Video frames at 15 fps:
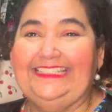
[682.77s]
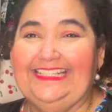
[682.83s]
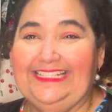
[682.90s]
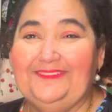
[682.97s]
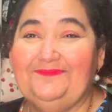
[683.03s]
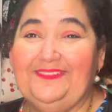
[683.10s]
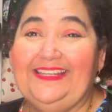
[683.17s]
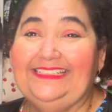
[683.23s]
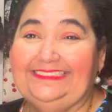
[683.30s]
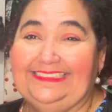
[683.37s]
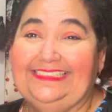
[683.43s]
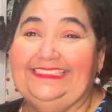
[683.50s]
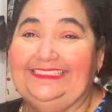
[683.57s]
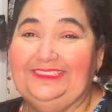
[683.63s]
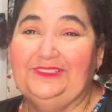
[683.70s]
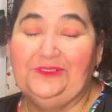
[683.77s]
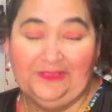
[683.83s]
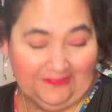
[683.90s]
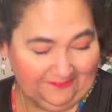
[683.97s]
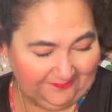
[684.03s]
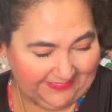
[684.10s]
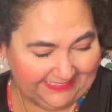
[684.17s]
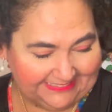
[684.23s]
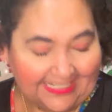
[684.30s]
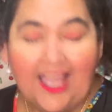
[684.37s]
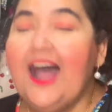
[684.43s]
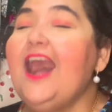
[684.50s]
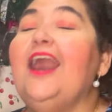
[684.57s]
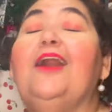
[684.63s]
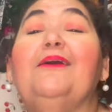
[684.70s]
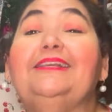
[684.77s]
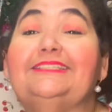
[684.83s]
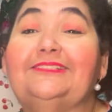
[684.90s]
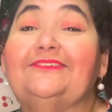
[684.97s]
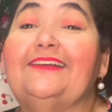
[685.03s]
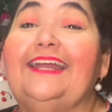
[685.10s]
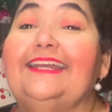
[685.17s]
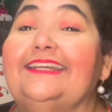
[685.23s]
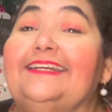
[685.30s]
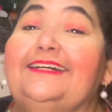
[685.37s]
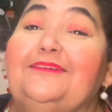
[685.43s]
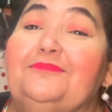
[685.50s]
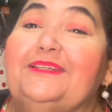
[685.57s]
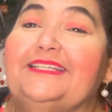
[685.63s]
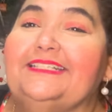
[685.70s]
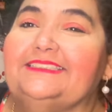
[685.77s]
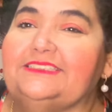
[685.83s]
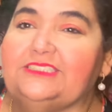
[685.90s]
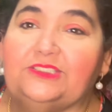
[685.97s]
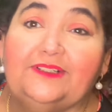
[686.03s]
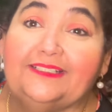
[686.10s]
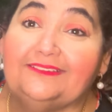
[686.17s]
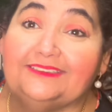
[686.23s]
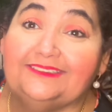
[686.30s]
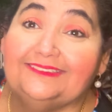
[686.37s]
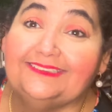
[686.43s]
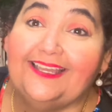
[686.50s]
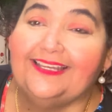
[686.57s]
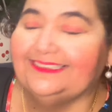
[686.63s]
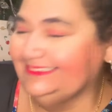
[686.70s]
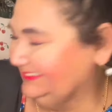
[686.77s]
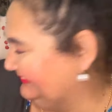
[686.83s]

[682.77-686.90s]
Dee Bean's gonna do what fits. Always crack up because I don't do that.